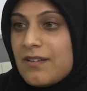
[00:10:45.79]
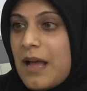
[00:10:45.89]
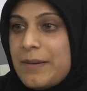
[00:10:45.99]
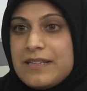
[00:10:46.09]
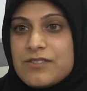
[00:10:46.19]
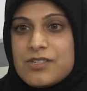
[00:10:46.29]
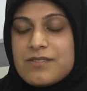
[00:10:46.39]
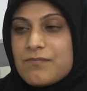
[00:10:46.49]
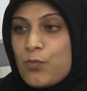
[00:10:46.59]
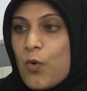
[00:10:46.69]
I mean,
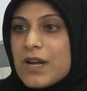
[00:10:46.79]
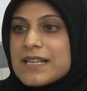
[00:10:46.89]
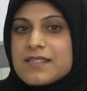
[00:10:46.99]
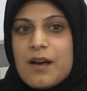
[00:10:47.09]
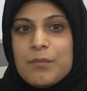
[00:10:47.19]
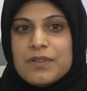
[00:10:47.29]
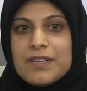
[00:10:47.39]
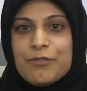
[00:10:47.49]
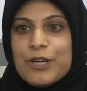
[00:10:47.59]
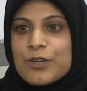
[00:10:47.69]
just one example,
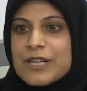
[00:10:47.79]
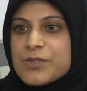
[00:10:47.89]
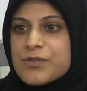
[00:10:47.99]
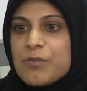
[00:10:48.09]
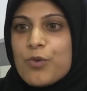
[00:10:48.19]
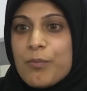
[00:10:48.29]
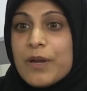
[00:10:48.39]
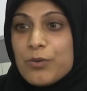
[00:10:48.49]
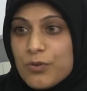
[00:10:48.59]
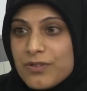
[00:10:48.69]
if we look in Surah
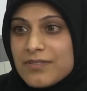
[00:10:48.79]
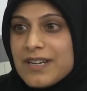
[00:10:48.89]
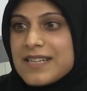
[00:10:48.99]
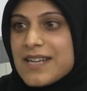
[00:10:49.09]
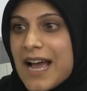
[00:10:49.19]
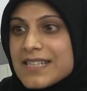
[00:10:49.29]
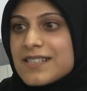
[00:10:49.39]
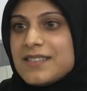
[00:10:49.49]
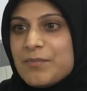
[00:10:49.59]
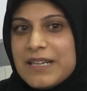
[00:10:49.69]
Mu'minun,
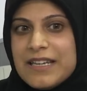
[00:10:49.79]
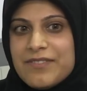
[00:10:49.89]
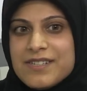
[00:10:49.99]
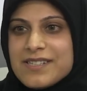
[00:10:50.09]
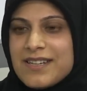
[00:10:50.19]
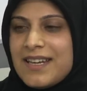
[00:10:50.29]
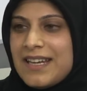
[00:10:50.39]
entitled The Believers,